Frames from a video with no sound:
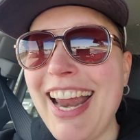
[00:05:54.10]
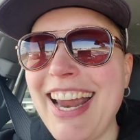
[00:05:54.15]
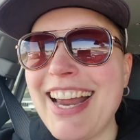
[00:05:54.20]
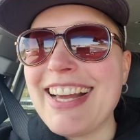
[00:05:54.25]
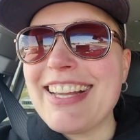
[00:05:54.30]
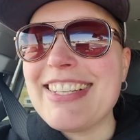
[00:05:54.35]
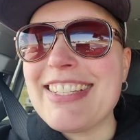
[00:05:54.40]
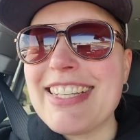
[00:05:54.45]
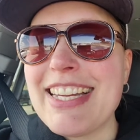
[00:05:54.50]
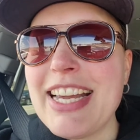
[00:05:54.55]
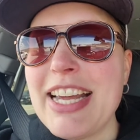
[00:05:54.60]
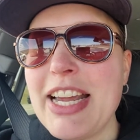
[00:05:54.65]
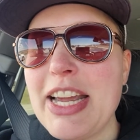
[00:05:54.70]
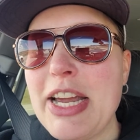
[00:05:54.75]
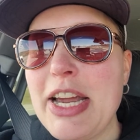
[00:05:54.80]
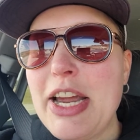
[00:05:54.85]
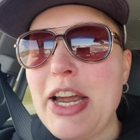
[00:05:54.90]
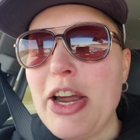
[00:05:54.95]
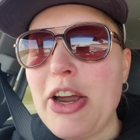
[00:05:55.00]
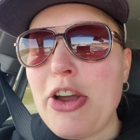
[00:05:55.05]
and
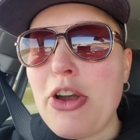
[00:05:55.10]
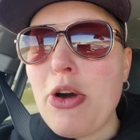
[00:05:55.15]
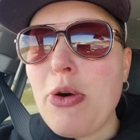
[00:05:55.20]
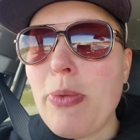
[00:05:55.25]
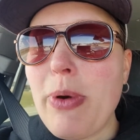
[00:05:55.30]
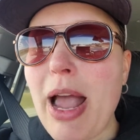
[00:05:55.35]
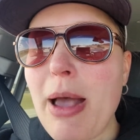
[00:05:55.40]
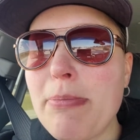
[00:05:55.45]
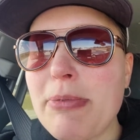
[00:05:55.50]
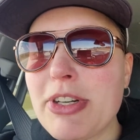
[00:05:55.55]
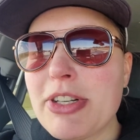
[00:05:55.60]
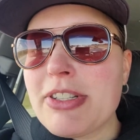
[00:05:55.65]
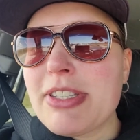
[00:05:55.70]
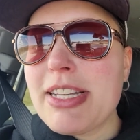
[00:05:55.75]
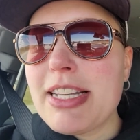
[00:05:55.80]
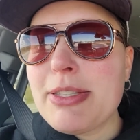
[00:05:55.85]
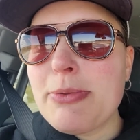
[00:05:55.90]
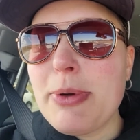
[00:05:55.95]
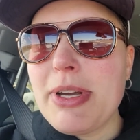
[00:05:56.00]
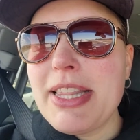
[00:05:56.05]
go Raptors.
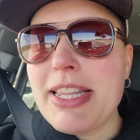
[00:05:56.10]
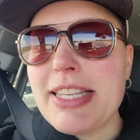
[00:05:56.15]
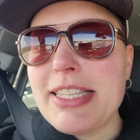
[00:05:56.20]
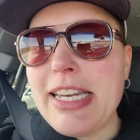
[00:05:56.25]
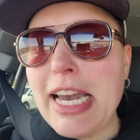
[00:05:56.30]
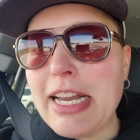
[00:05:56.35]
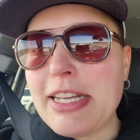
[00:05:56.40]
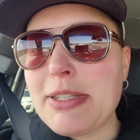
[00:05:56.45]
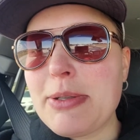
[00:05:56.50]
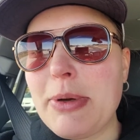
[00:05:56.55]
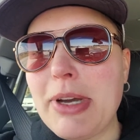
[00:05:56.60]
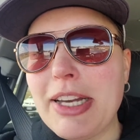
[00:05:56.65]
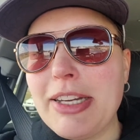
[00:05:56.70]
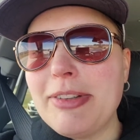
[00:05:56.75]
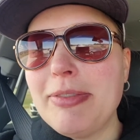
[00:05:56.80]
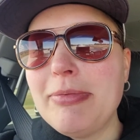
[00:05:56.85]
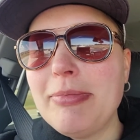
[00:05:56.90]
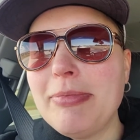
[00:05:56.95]
Let's win this next one.